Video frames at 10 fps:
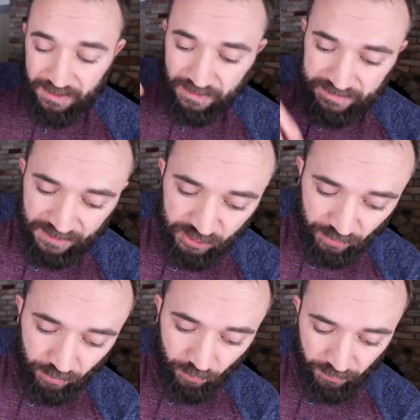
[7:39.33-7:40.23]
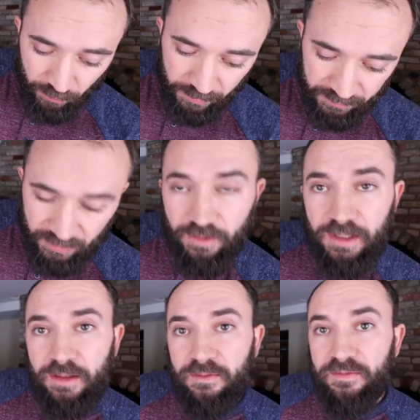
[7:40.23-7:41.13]
being intentional with what I'm
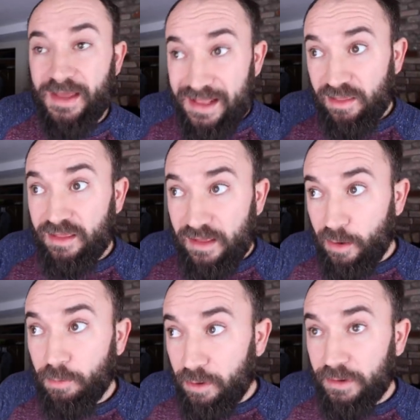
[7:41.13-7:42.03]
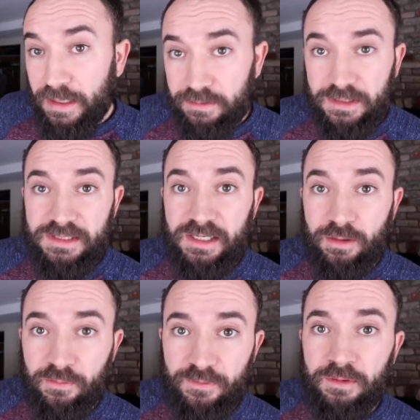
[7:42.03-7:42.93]
doing, that's how burnout can take
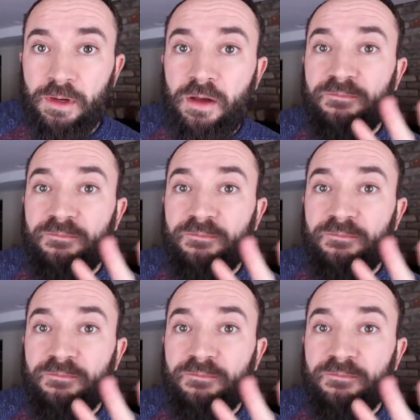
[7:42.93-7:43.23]
over.